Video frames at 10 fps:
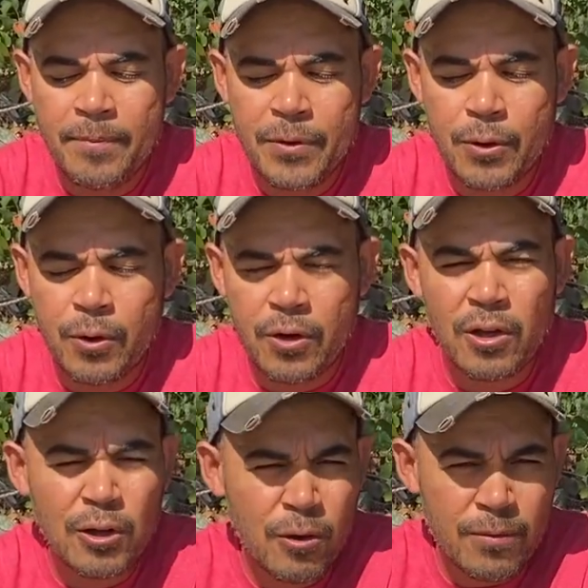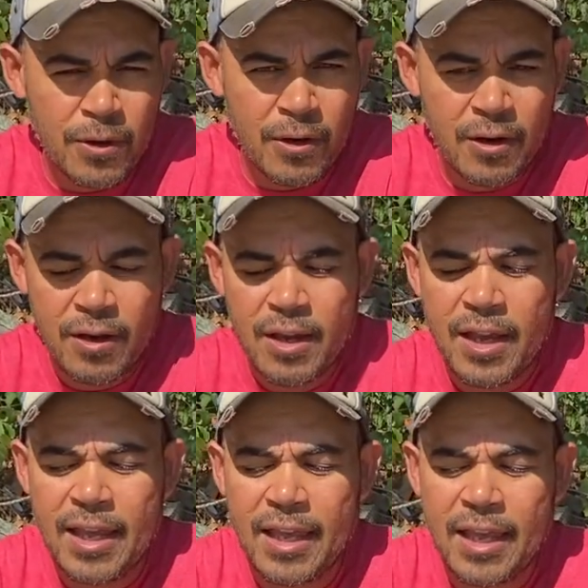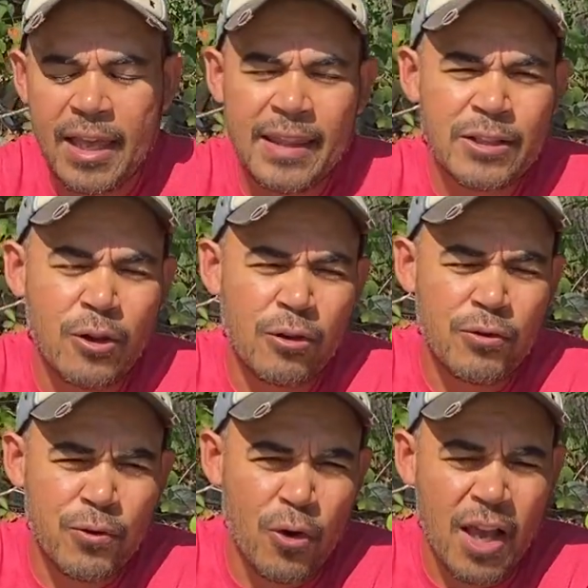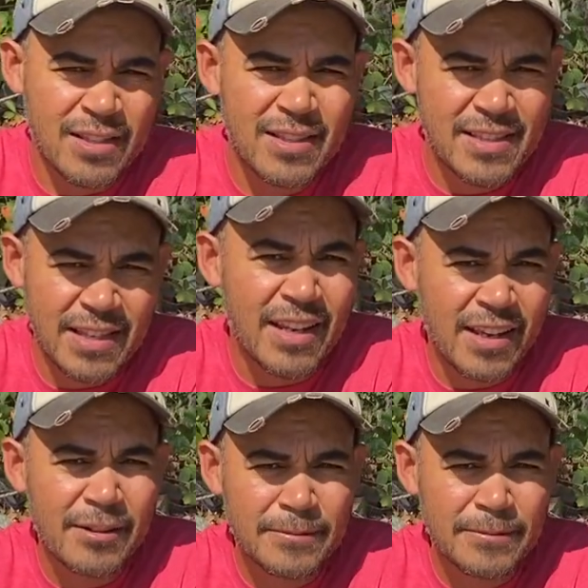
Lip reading: your clover, and that's called frost seeding.